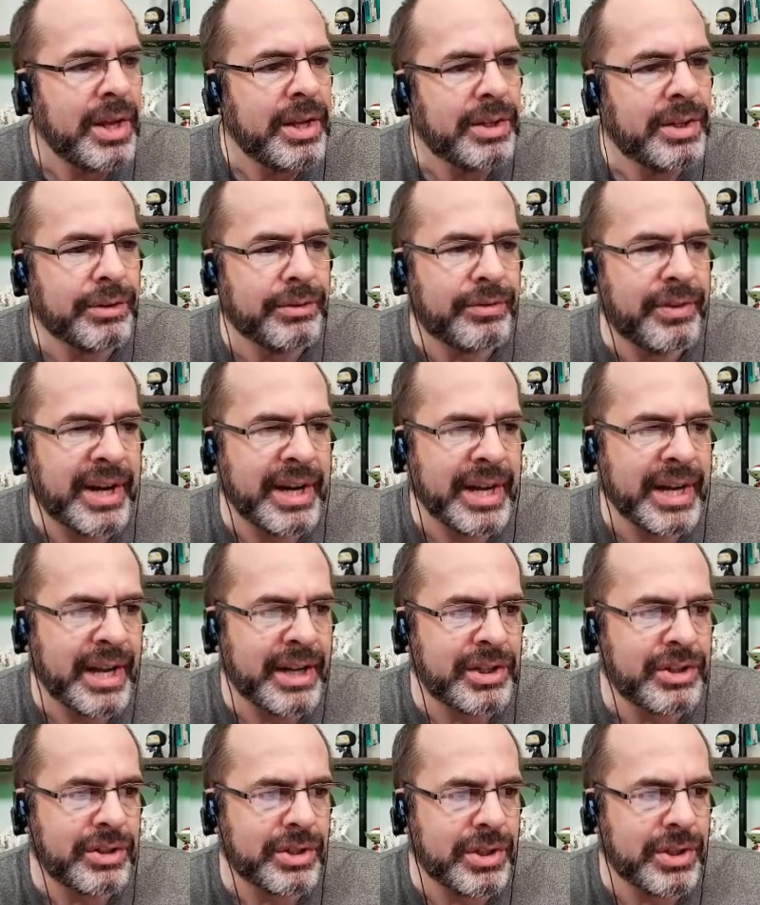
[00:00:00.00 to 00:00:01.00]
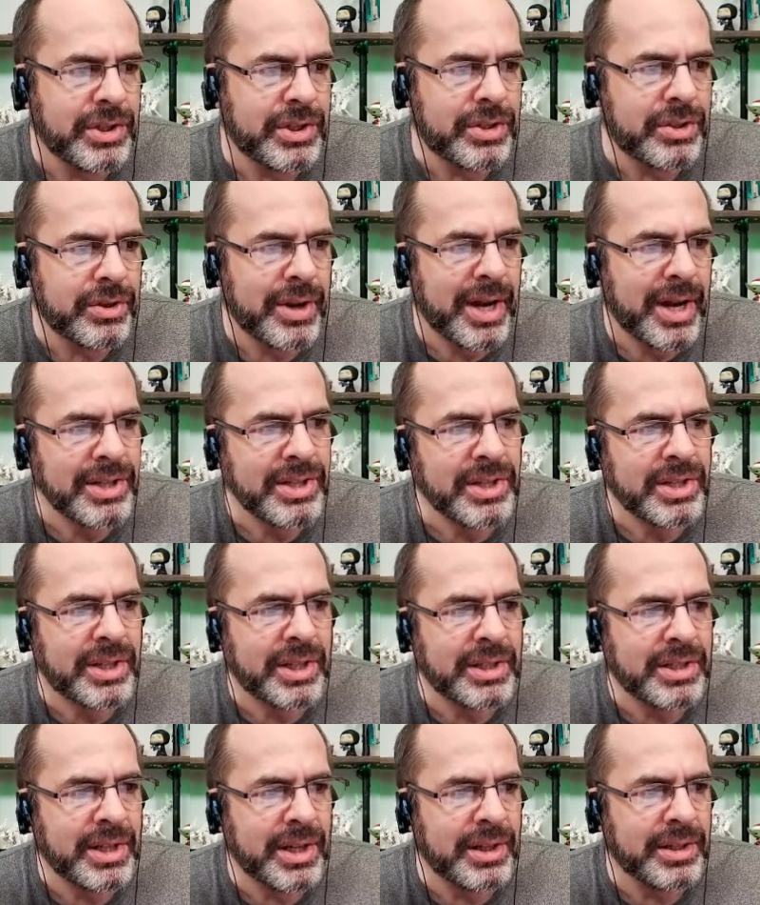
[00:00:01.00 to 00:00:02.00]
They're financially stressed.
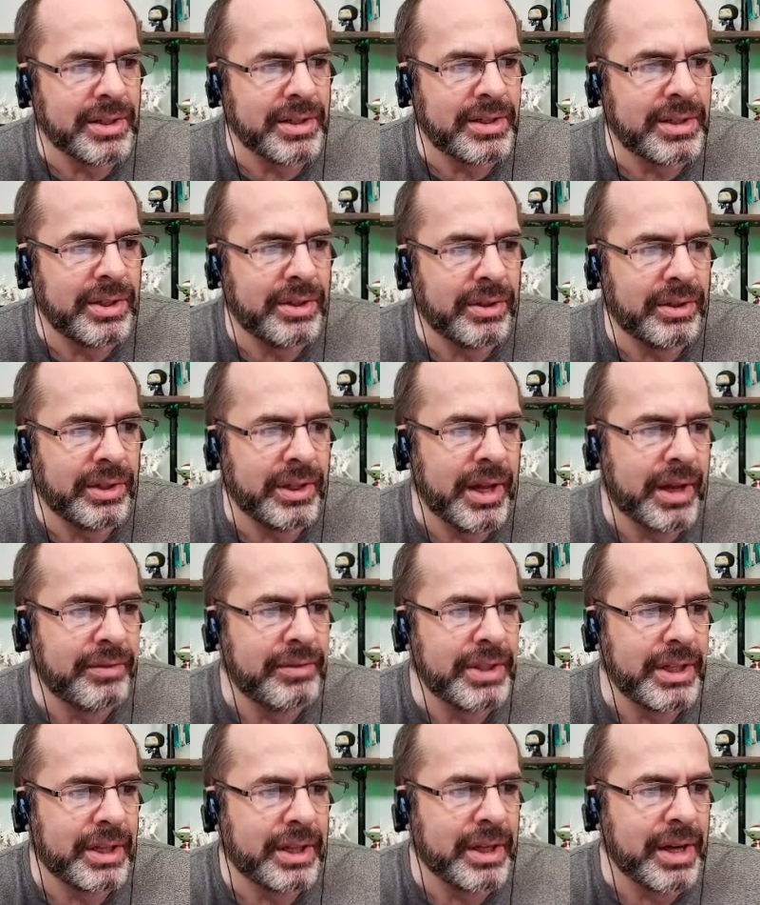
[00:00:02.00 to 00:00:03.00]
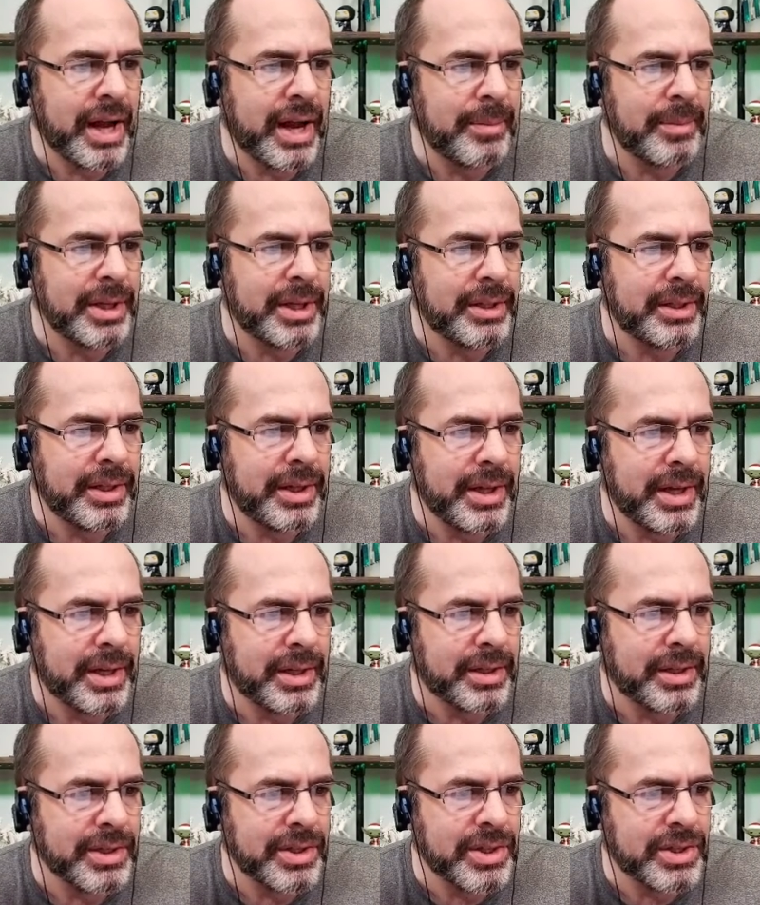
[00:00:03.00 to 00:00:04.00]
They tend to tilt left economically
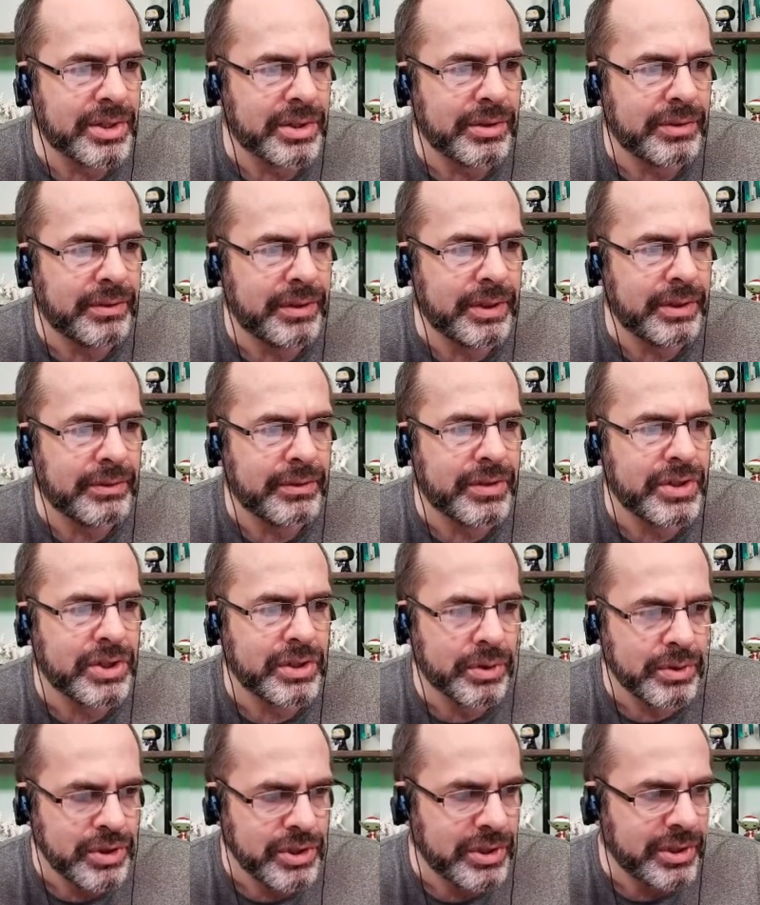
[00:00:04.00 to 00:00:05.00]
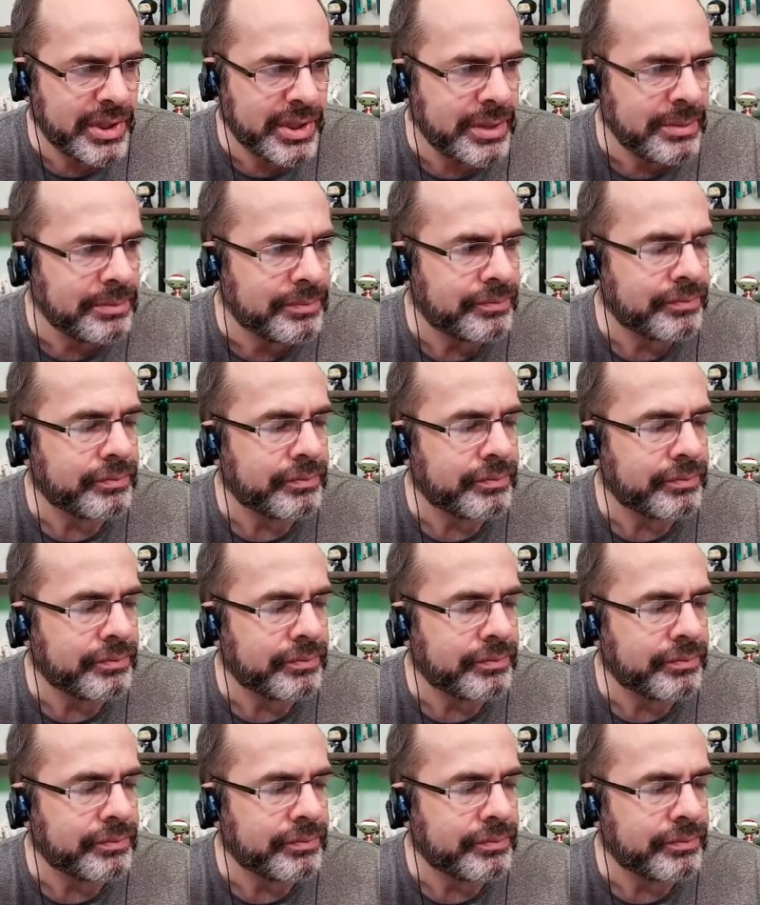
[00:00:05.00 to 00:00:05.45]
and conservative socially.